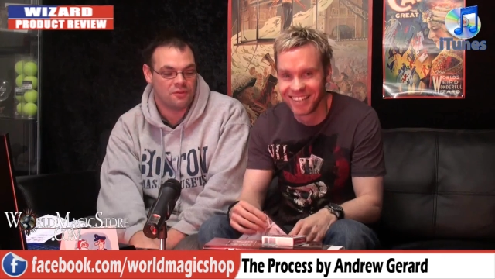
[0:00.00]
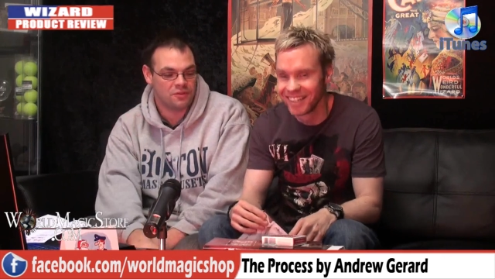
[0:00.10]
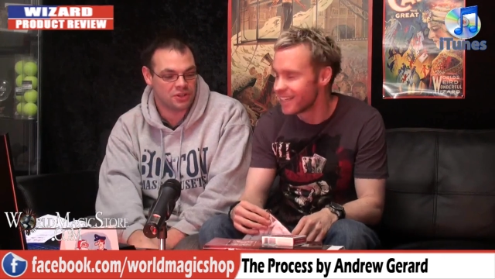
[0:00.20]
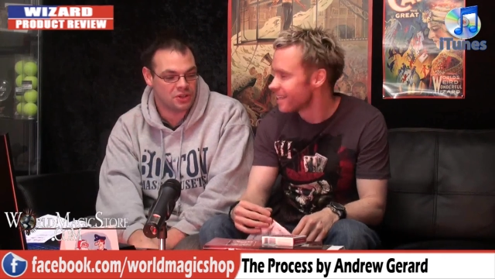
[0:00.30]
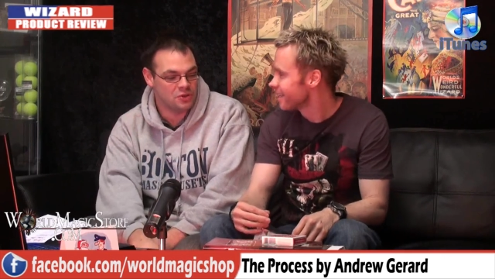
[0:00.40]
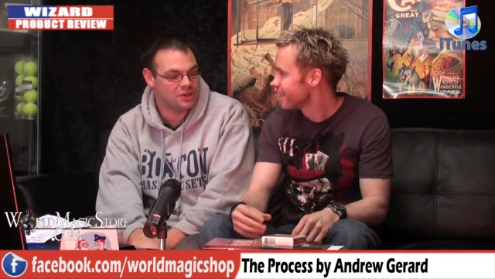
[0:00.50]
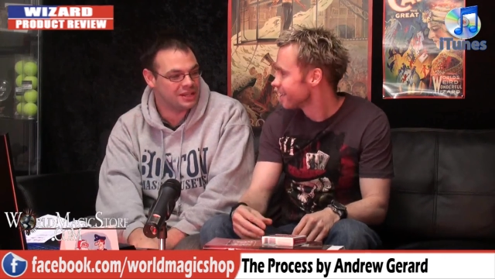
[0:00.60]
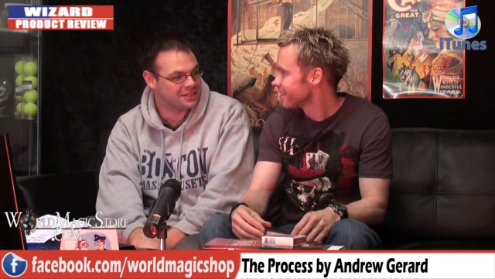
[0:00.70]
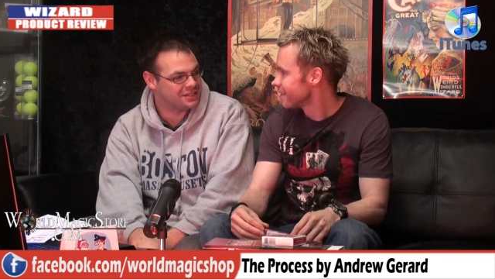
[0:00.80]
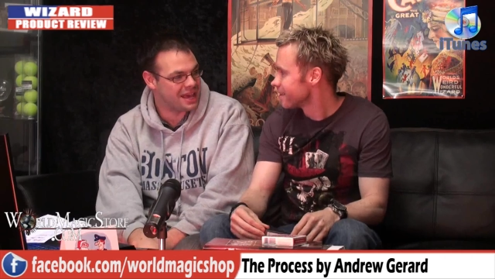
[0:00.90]
Speaker 1: for a two
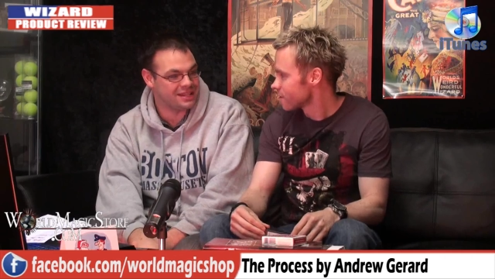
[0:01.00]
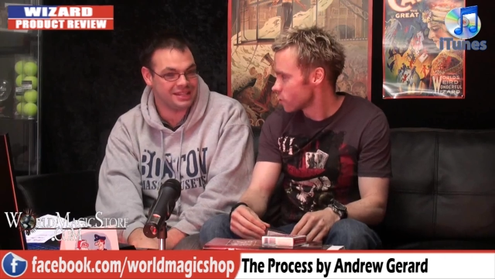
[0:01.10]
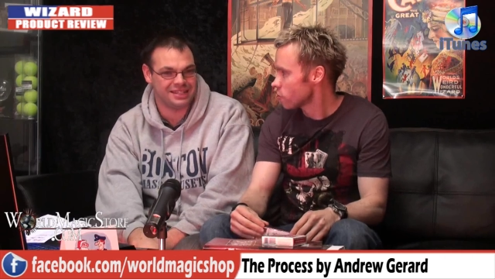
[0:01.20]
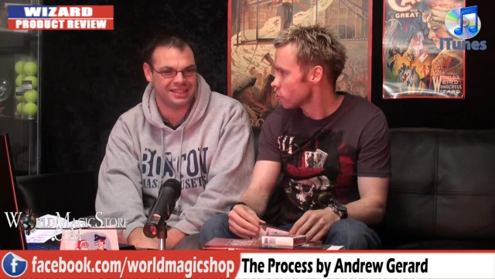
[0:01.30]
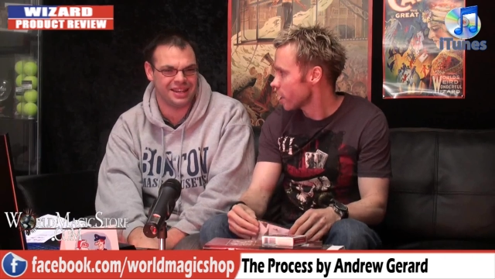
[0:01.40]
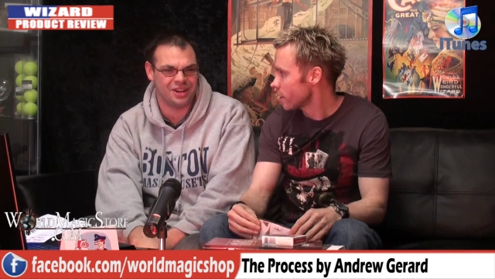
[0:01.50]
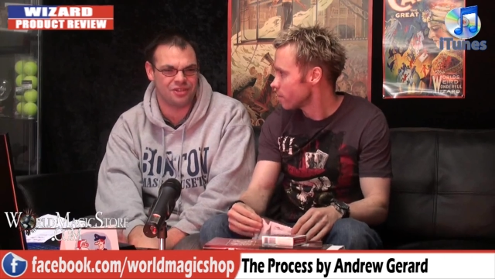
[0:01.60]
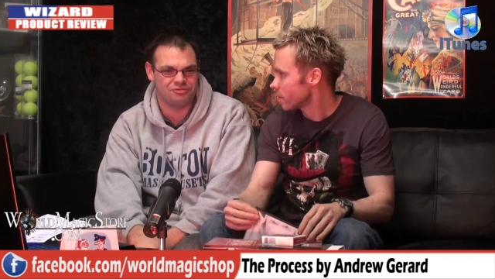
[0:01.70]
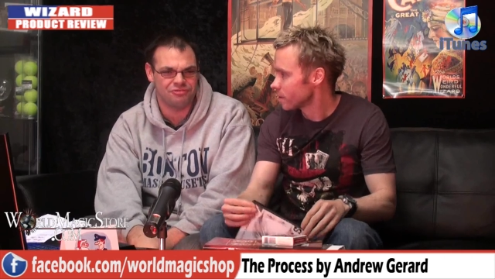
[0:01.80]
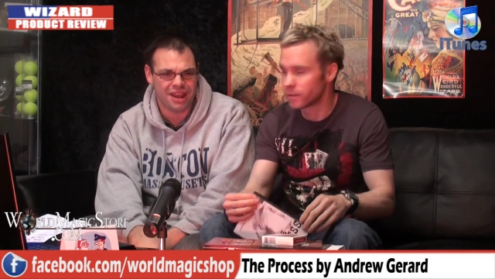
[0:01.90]
disc set, this is cheap.
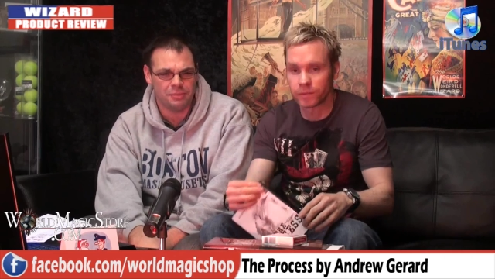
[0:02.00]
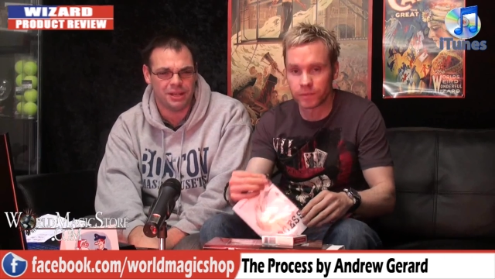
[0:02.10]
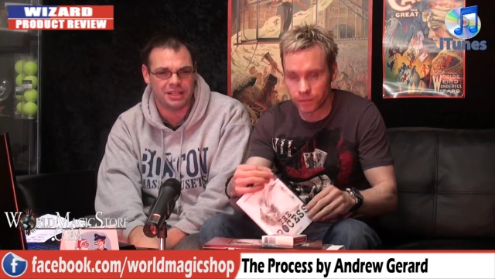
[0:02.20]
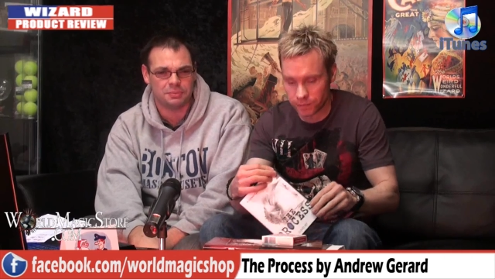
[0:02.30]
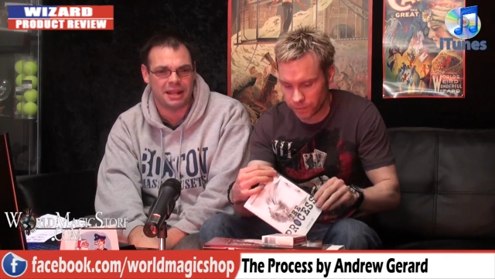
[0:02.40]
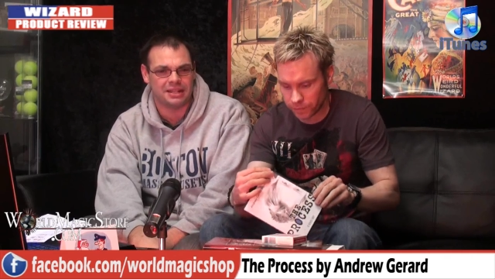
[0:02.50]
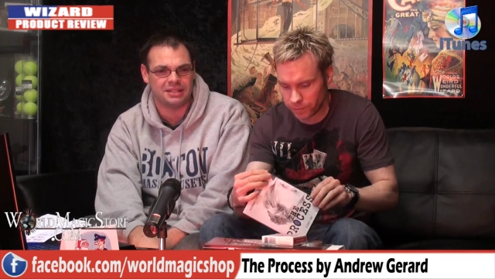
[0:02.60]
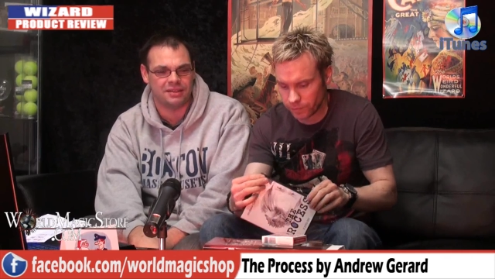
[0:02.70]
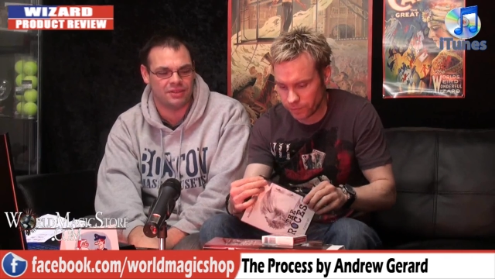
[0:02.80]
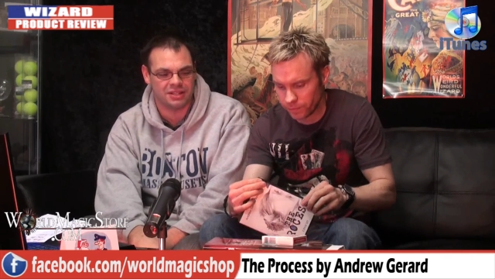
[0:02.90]
incredibly
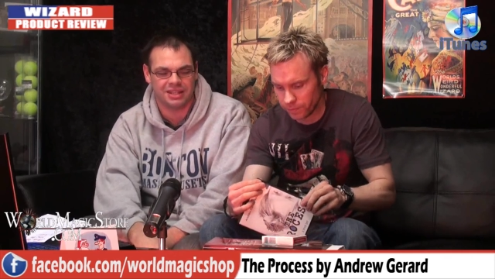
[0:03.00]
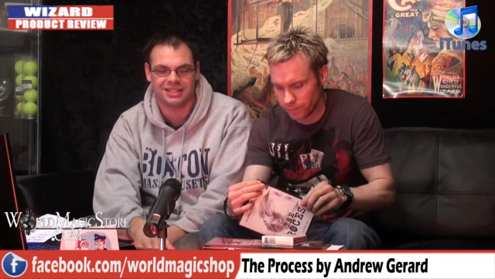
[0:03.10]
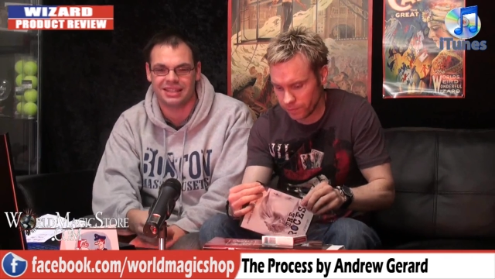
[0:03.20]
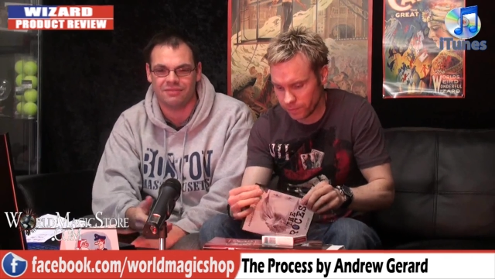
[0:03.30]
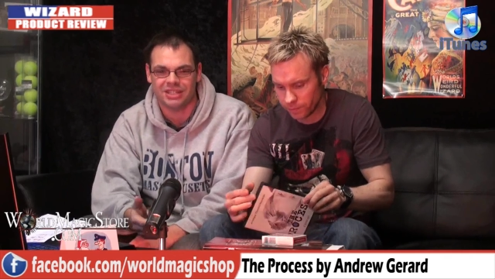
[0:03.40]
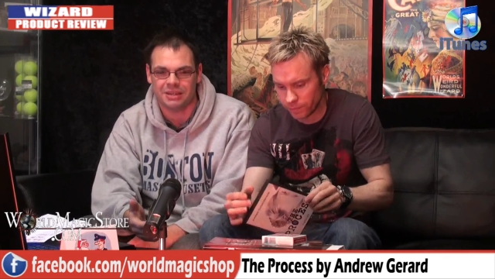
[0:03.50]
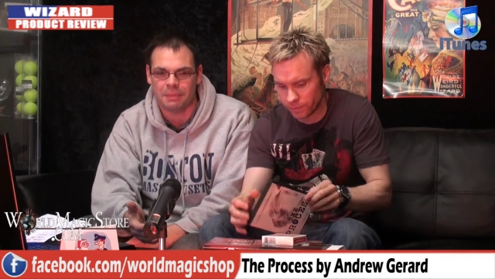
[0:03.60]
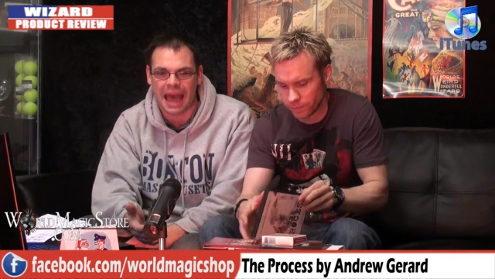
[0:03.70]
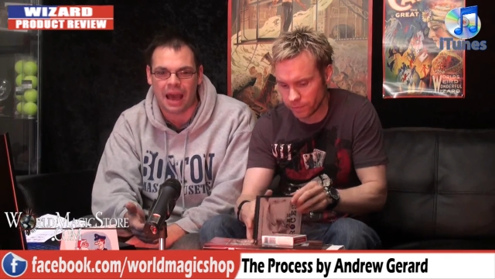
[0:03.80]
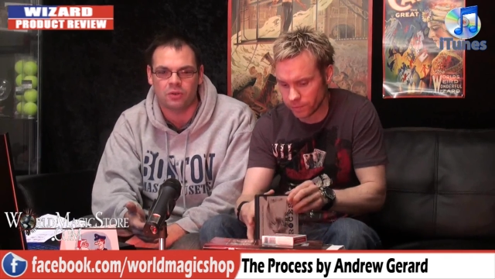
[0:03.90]
expensive. It's like £70.
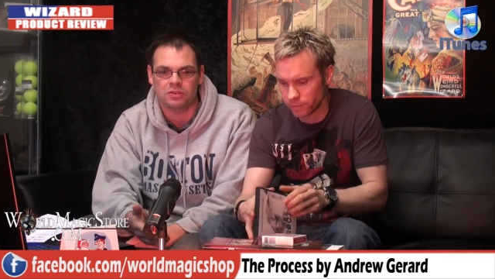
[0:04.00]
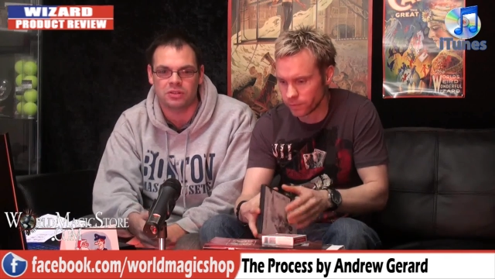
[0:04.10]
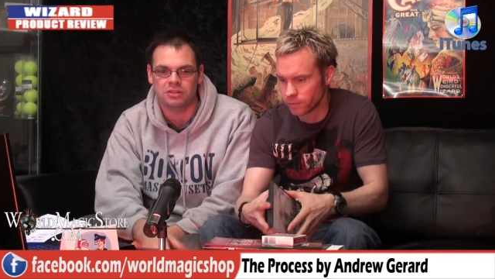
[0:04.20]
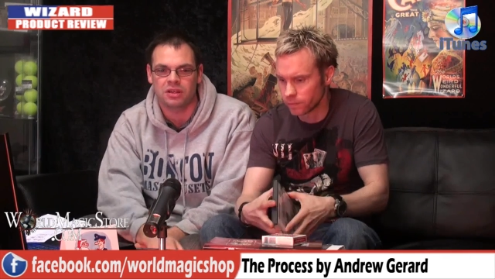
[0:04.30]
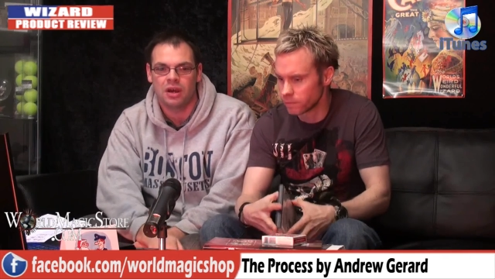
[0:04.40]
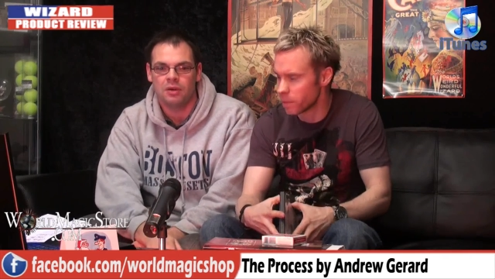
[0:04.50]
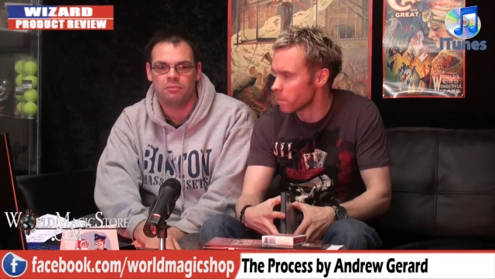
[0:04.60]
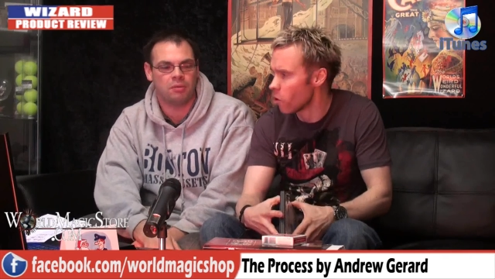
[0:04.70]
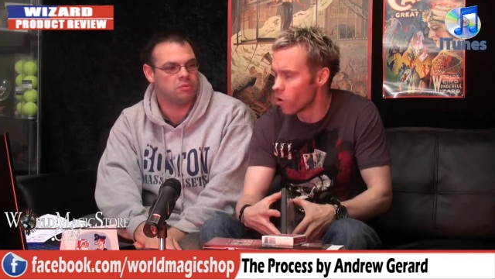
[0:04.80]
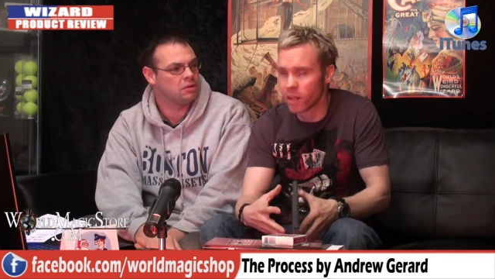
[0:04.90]
Pounds, a bit
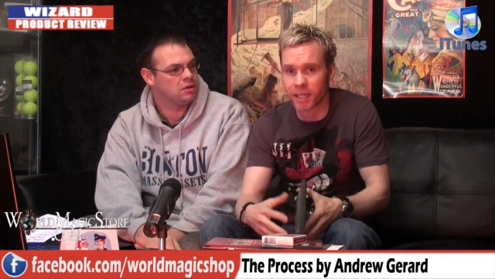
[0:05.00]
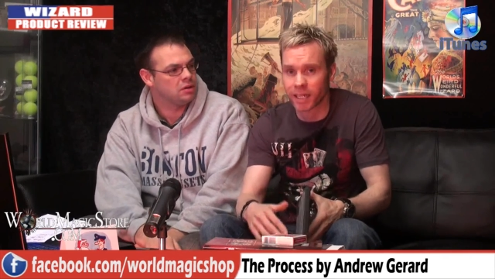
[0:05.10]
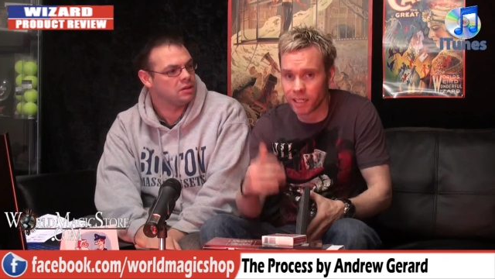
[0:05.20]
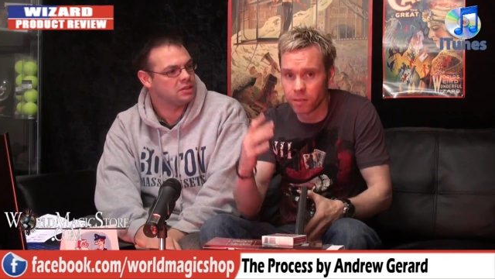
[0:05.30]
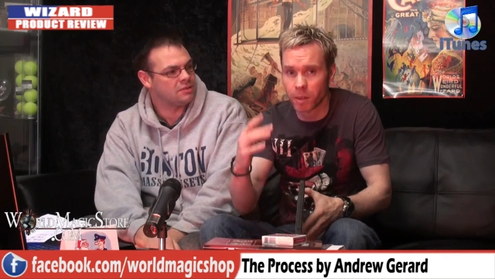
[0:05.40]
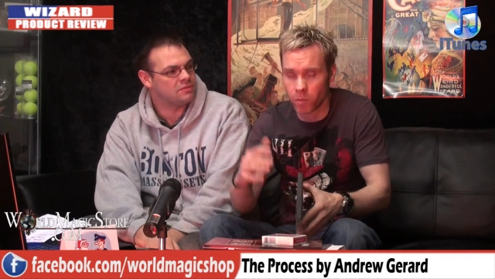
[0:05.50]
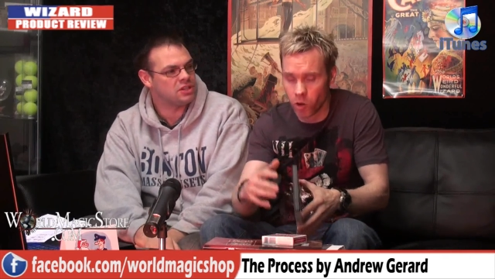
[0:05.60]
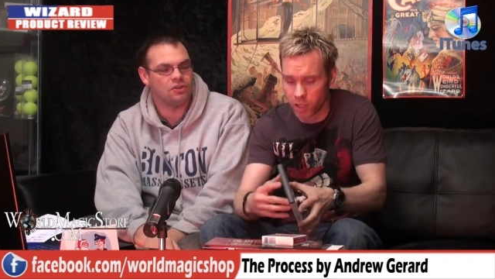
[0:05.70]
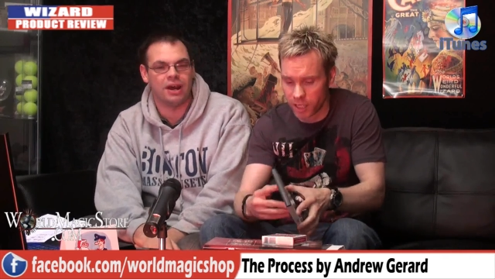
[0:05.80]
more, I think, a little bit more. 70 or